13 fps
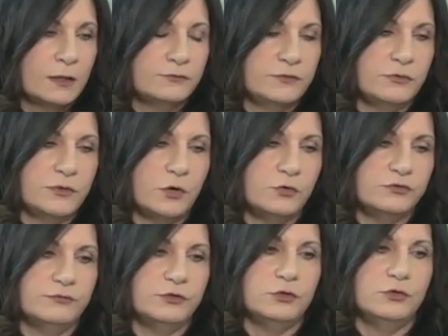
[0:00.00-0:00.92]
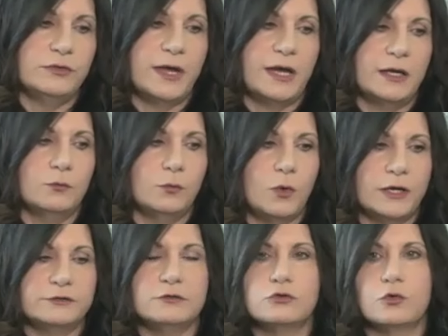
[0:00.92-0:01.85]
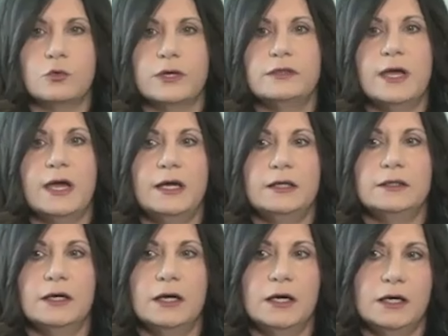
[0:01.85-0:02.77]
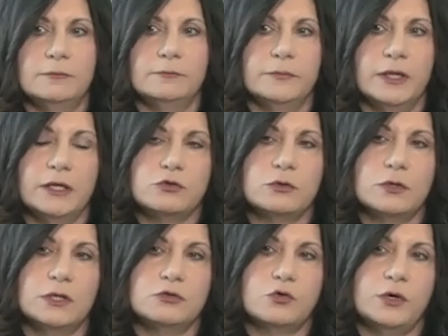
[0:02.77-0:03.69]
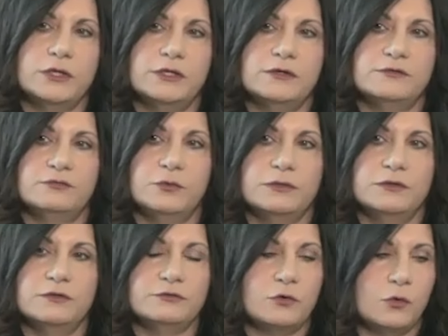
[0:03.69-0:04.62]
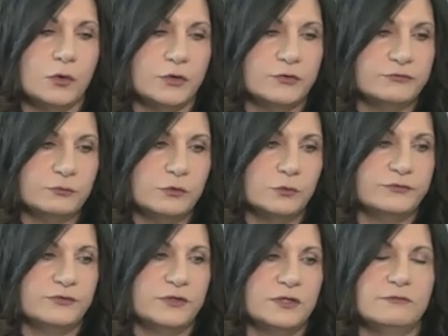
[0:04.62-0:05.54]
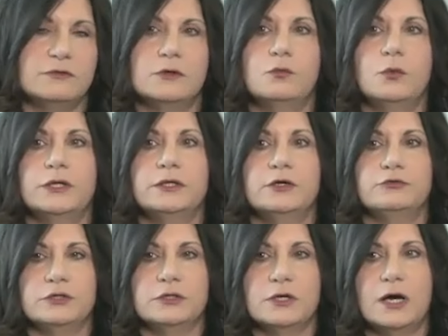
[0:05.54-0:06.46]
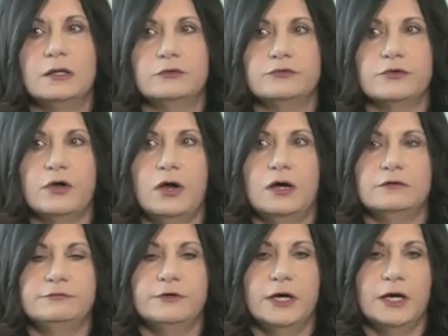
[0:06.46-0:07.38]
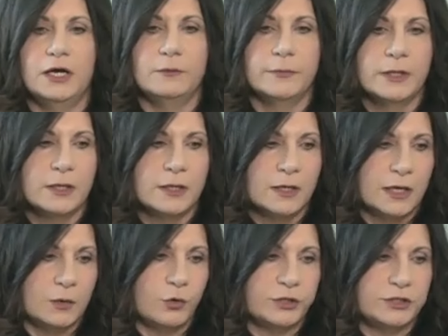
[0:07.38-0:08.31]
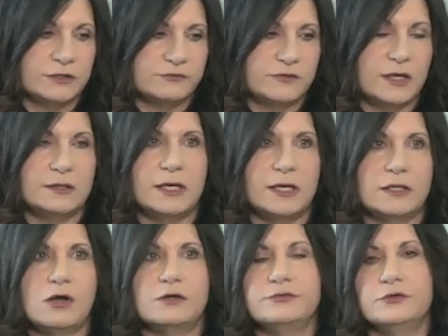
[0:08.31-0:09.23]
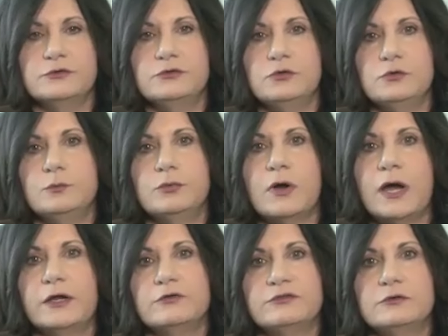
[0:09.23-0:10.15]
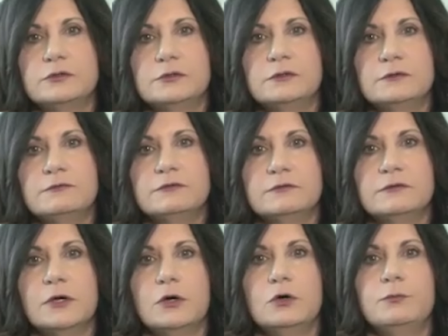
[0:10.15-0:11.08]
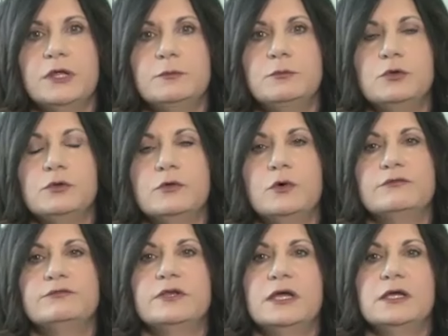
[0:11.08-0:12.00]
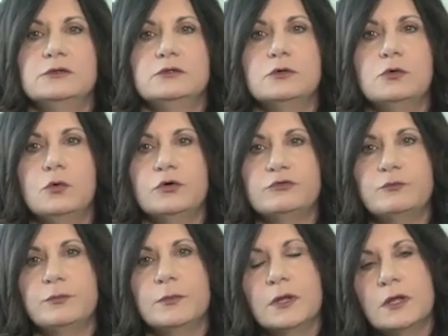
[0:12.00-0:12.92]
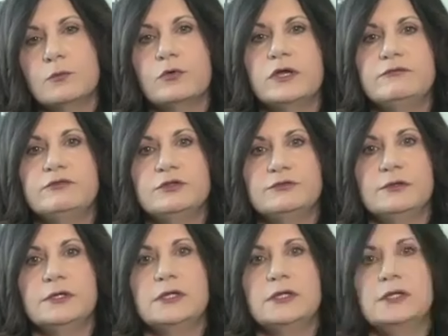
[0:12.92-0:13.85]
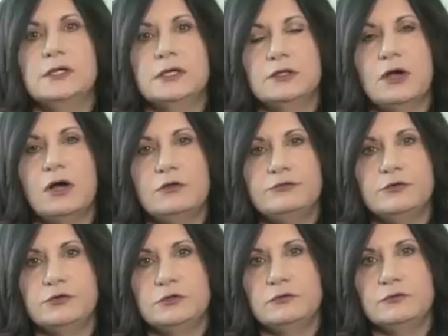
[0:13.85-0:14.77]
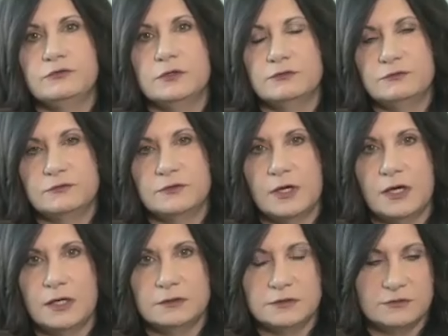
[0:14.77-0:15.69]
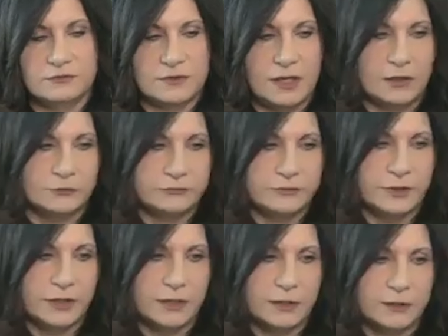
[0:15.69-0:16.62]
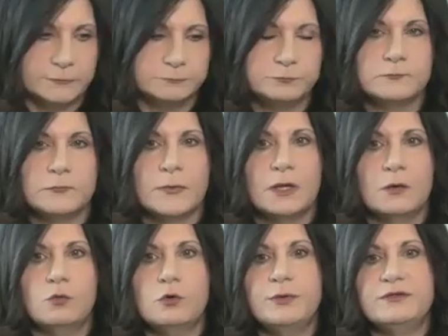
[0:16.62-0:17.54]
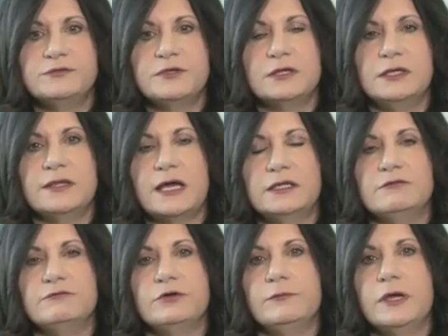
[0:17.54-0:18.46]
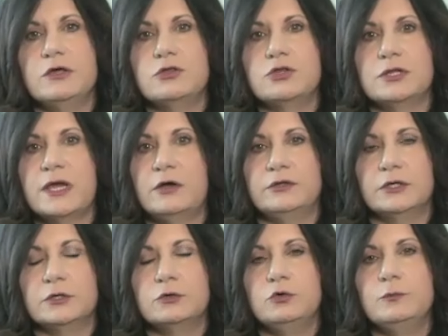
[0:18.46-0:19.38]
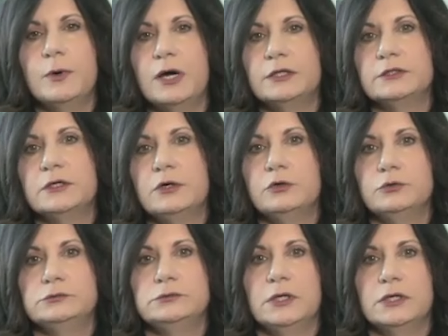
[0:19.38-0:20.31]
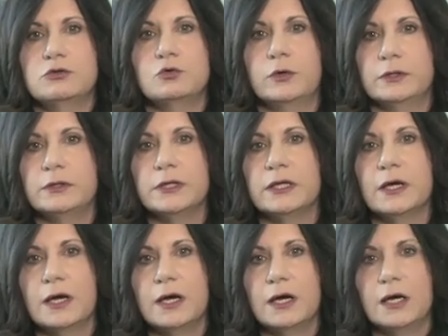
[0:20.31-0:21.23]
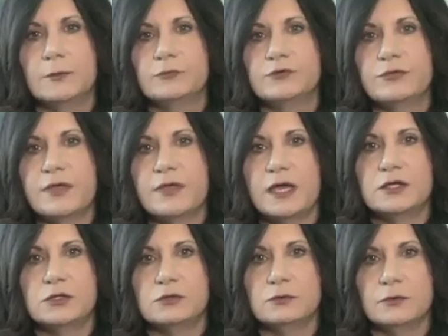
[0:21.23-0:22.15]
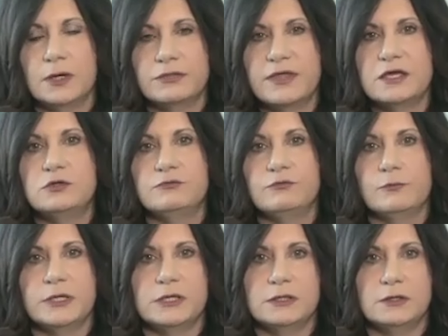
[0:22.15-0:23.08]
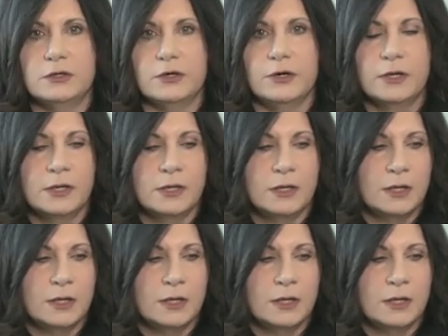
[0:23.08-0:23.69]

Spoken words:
So those of you that want to join that and join us with this course will receive the $100 off. And we're going to extend that also to prior students. So people who have taken the course previously can also use this discount. We'll be sending that information out in a coupon code shortly. So thank you. Thank you for being here.